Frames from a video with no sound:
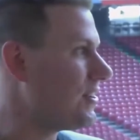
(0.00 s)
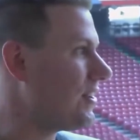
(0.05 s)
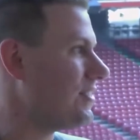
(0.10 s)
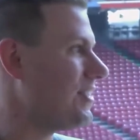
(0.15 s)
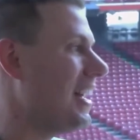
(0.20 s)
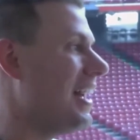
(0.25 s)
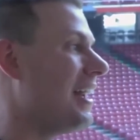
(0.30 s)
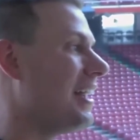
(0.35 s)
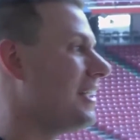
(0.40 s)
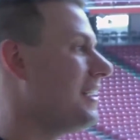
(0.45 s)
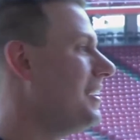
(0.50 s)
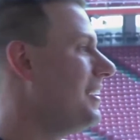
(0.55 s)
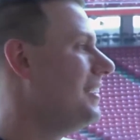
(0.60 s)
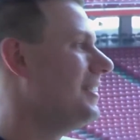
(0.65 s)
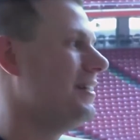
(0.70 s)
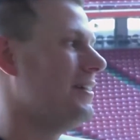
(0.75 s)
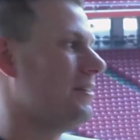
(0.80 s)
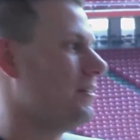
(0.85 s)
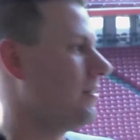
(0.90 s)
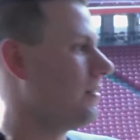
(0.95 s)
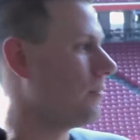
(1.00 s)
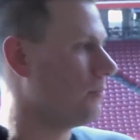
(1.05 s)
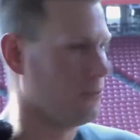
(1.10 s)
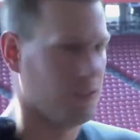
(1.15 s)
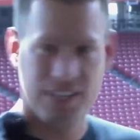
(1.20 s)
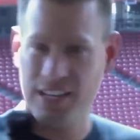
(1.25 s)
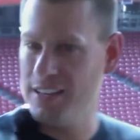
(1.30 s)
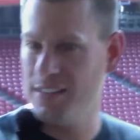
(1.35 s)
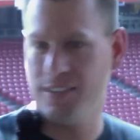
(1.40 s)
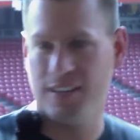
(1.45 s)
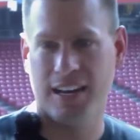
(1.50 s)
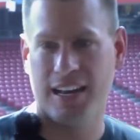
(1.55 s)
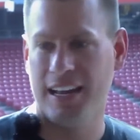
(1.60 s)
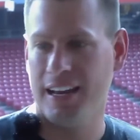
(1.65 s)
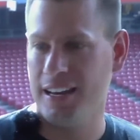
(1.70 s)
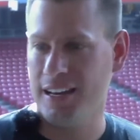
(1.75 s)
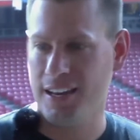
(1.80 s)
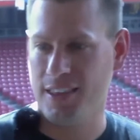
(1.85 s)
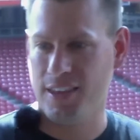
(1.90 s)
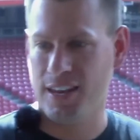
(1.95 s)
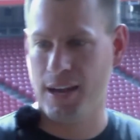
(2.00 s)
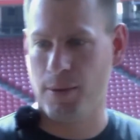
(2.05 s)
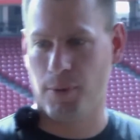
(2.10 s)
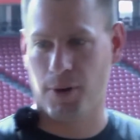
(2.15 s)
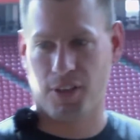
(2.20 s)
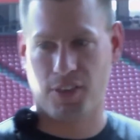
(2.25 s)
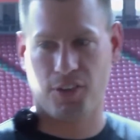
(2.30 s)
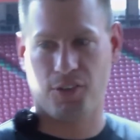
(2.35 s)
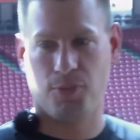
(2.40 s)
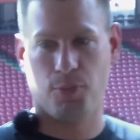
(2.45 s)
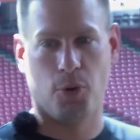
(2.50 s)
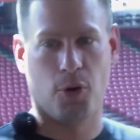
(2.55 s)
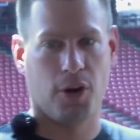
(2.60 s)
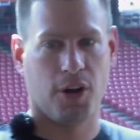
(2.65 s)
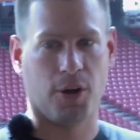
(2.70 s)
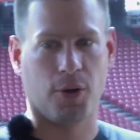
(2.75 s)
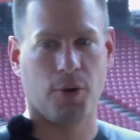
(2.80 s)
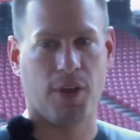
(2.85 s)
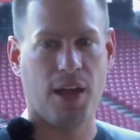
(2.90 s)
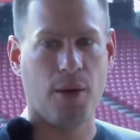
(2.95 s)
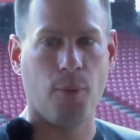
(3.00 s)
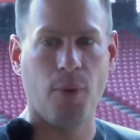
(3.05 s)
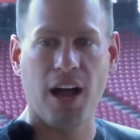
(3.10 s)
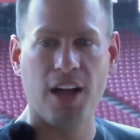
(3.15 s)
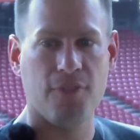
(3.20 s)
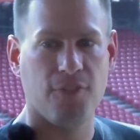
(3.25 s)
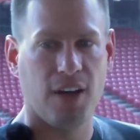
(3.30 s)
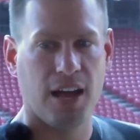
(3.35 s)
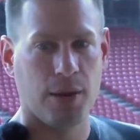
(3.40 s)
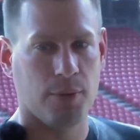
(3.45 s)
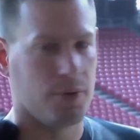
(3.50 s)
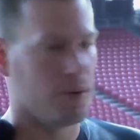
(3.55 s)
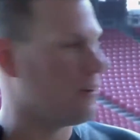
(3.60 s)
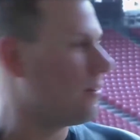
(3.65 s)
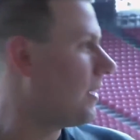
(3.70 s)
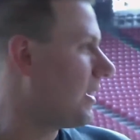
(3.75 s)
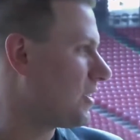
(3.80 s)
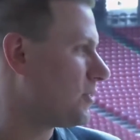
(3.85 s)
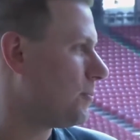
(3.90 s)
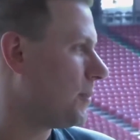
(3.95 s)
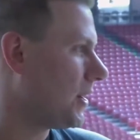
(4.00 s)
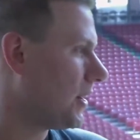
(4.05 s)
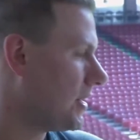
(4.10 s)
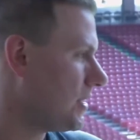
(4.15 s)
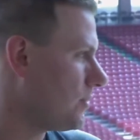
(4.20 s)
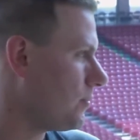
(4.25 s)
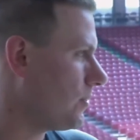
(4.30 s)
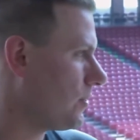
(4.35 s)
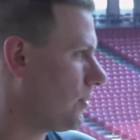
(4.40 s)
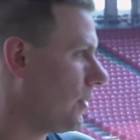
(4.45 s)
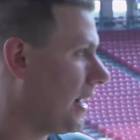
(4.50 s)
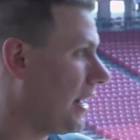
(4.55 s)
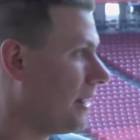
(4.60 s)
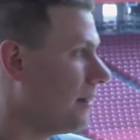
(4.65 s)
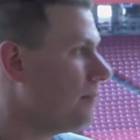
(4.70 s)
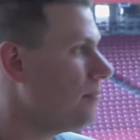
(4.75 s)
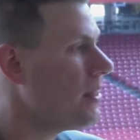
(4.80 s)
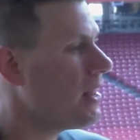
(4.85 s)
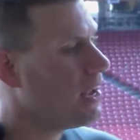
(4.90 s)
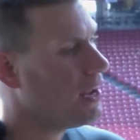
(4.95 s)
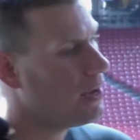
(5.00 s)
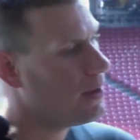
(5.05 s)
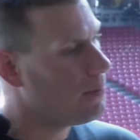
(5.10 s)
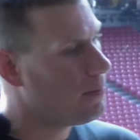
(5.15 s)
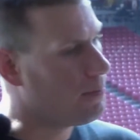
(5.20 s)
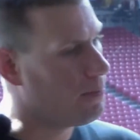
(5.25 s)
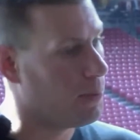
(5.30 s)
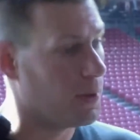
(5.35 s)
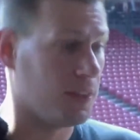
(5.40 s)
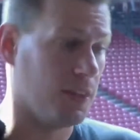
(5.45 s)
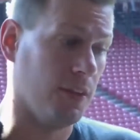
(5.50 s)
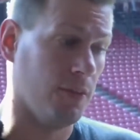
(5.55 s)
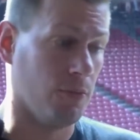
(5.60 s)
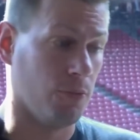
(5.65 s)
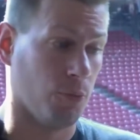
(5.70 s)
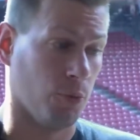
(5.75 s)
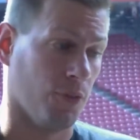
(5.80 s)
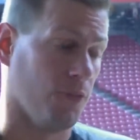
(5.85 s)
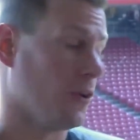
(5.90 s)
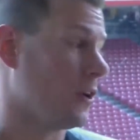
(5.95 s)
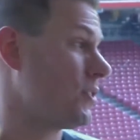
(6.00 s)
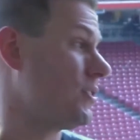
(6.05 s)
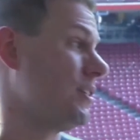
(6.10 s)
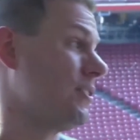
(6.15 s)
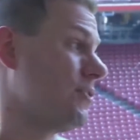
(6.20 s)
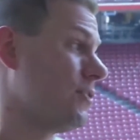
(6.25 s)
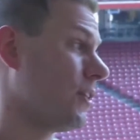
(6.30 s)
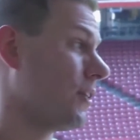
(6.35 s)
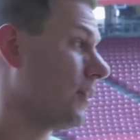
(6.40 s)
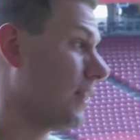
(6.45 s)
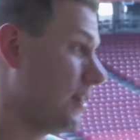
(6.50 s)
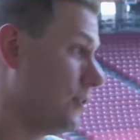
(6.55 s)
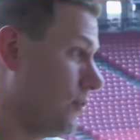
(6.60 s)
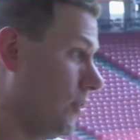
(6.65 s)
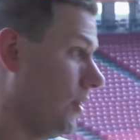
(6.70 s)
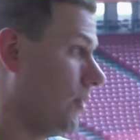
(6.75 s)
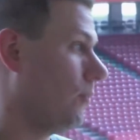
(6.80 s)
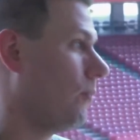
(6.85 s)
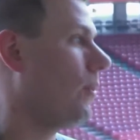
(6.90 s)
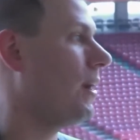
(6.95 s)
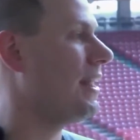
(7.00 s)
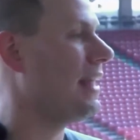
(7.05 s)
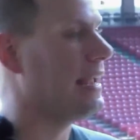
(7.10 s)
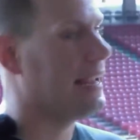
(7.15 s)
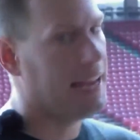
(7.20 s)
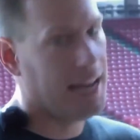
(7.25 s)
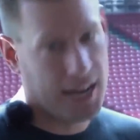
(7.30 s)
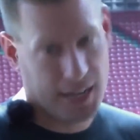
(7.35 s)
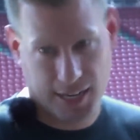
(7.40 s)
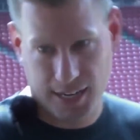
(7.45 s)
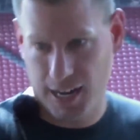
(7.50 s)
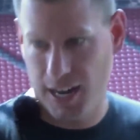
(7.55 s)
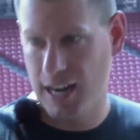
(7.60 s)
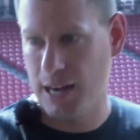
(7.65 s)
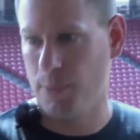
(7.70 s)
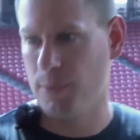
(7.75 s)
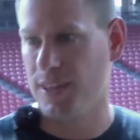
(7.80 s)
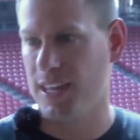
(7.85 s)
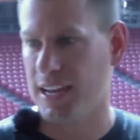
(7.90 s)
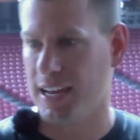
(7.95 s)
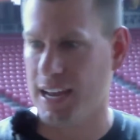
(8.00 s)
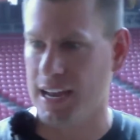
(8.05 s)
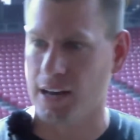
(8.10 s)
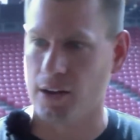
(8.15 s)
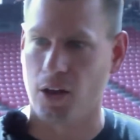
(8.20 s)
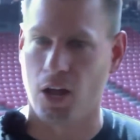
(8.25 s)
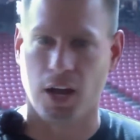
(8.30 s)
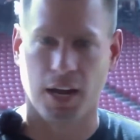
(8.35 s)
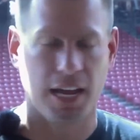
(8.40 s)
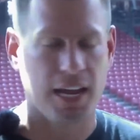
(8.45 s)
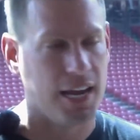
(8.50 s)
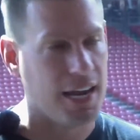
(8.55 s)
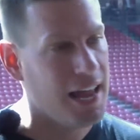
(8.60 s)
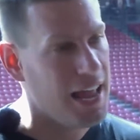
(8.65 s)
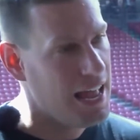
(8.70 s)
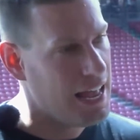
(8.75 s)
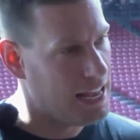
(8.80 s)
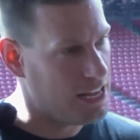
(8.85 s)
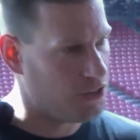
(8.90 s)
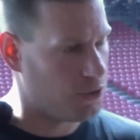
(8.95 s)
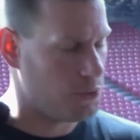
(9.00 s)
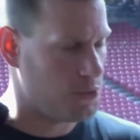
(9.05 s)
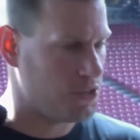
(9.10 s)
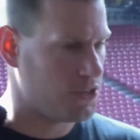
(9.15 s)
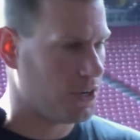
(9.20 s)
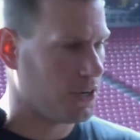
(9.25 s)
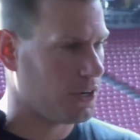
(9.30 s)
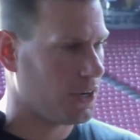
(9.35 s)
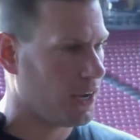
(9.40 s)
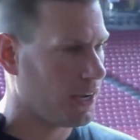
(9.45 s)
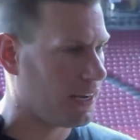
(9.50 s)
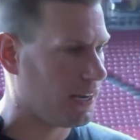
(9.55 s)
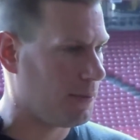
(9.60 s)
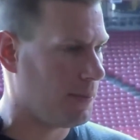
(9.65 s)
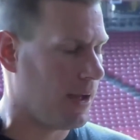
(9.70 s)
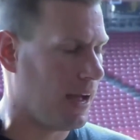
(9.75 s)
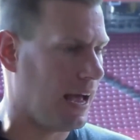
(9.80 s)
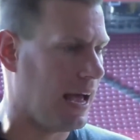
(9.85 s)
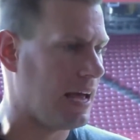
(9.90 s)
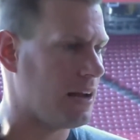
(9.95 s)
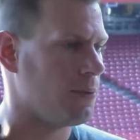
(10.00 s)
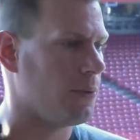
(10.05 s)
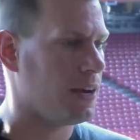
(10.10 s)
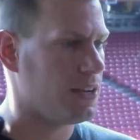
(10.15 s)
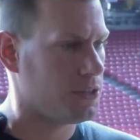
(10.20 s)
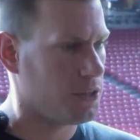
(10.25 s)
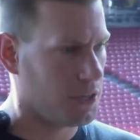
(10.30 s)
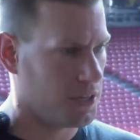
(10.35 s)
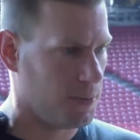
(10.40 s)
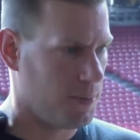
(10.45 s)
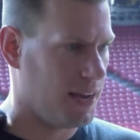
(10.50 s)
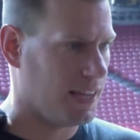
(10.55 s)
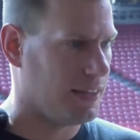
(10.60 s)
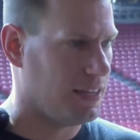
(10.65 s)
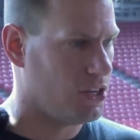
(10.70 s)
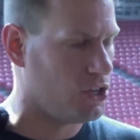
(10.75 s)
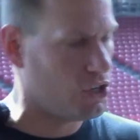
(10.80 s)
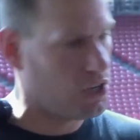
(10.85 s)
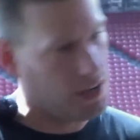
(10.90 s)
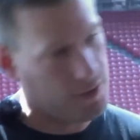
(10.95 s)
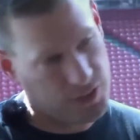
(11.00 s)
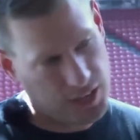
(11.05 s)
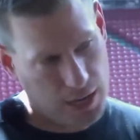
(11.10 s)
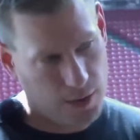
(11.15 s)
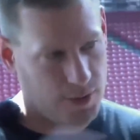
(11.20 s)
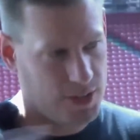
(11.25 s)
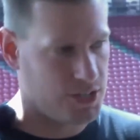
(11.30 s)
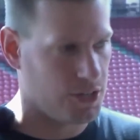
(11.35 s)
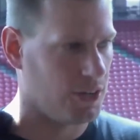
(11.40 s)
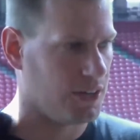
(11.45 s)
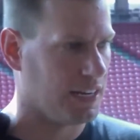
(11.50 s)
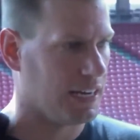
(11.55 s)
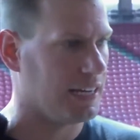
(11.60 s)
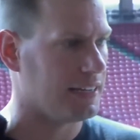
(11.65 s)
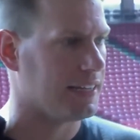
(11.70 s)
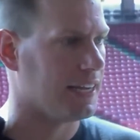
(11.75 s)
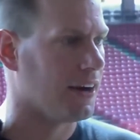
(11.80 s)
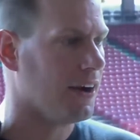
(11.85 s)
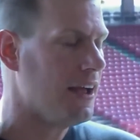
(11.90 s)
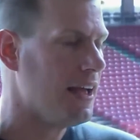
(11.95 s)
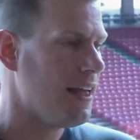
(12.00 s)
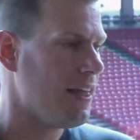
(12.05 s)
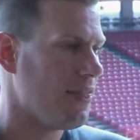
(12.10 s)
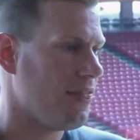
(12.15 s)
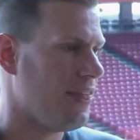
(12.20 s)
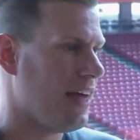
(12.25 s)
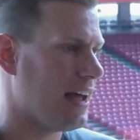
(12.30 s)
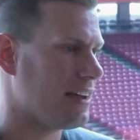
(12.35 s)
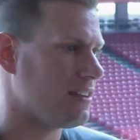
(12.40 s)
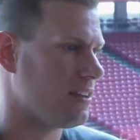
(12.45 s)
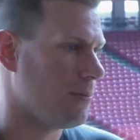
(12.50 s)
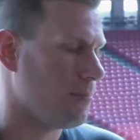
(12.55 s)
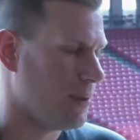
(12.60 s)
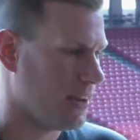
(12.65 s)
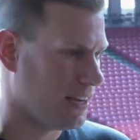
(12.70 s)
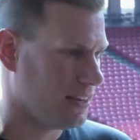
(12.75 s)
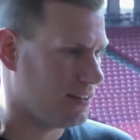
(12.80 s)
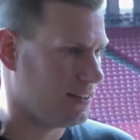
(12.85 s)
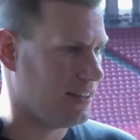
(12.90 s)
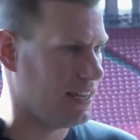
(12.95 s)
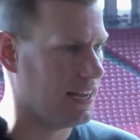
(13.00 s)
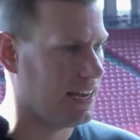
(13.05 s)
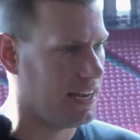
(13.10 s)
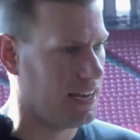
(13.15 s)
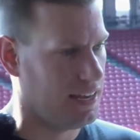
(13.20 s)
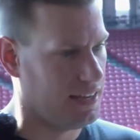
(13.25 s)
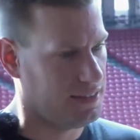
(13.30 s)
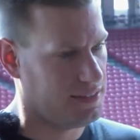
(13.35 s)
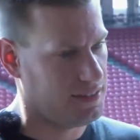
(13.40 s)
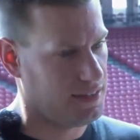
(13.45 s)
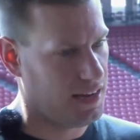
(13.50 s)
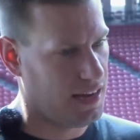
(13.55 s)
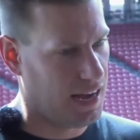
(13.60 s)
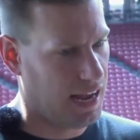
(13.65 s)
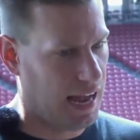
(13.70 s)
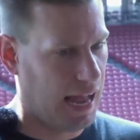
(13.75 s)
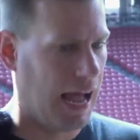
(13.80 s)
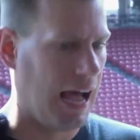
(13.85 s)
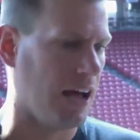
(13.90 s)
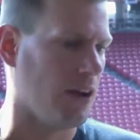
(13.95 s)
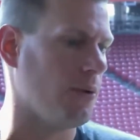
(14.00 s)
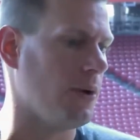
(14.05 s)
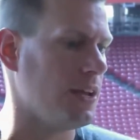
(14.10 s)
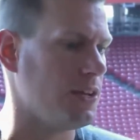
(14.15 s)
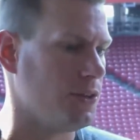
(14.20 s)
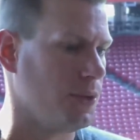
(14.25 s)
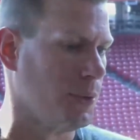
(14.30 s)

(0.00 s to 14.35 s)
and says, hey, it was easy to get into the network this morning, or that Wi-Fi experience was great. But the reverse is certainly true, when they can't get on and when they can't log in. And so when you start talking about how do I start to make these shifts, how do I start to get there, that's the biggest thing, is how do I